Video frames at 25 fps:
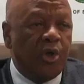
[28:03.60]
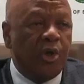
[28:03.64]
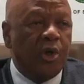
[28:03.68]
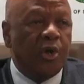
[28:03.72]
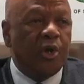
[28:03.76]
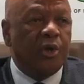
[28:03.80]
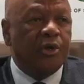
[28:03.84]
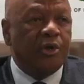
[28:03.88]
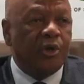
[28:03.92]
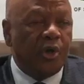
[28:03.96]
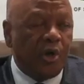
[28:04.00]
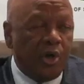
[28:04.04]

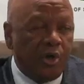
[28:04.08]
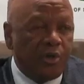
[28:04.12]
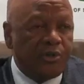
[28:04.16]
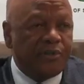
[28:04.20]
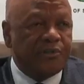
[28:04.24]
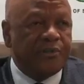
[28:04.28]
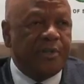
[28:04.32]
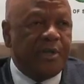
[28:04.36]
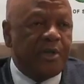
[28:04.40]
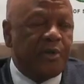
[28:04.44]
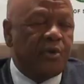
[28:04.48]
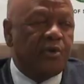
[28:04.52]
on all
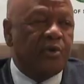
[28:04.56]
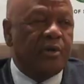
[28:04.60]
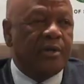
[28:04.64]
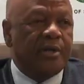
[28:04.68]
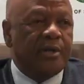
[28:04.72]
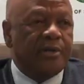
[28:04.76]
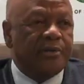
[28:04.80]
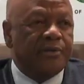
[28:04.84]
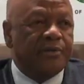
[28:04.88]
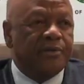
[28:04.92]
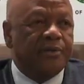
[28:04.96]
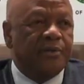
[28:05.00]

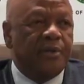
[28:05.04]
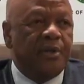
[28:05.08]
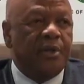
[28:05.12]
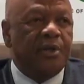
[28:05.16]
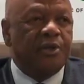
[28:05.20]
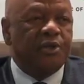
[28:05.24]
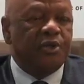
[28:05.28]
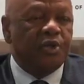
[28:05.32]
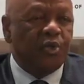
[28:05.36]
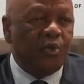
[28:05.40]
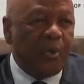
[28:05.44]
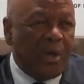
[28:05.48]
stakeholders
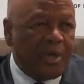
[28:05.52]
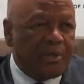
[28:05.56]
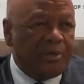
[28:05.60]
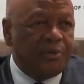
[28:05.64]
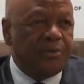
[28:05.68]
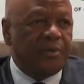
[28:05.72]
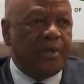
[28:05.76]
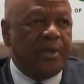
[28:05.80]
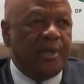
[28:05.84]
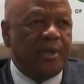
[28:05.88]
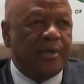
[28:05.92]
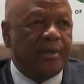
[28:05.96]
to work
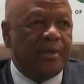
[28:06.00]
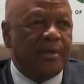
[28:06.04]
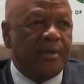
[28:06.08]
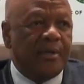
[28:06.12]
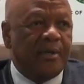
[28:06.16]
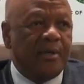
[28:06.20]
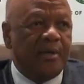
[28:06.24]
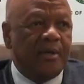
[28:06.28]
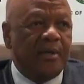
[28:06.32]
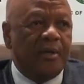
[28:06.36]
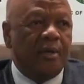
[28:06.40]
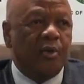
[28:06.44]
together
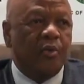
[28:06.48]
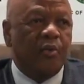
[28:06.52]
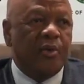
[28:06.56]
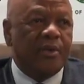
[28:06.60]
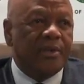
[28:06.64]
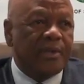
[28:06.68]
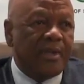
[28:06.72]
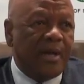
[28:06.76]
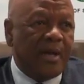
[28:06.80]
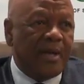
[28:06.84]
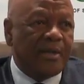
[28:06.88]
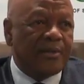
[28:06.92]

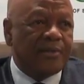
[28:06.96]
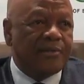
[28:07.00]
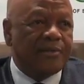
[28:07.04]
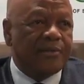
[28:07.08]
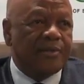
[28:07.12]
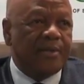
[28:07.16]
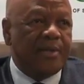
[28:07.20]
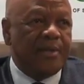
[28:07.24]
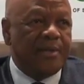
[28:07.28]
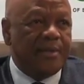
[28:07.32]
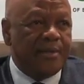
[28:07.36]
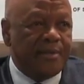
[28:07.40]
with
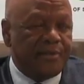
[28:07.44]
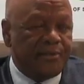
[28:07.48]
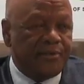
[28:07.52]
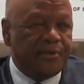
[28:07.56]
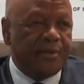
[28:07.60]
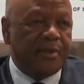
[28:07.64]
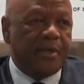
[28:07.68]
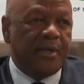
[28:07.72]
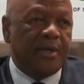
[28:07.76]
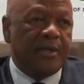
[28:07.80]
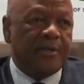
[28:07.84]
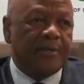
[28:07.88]
us in this
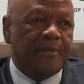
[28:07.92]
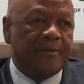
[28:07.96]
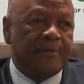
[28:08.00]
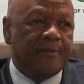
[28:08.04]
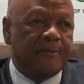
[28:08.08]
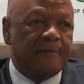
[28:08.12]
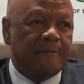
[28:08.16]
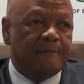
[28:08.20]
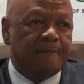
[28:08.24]
regard.